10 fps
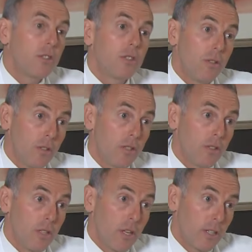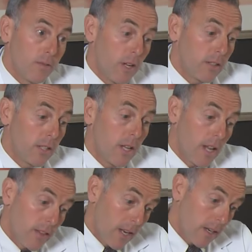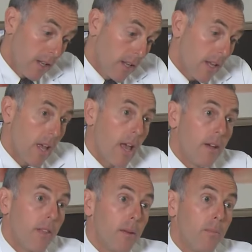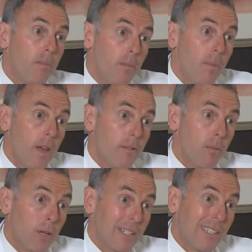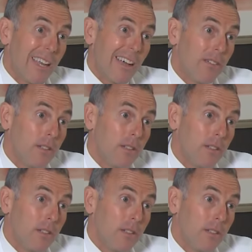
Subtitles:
seriously like you've done today, and then have you bring it down.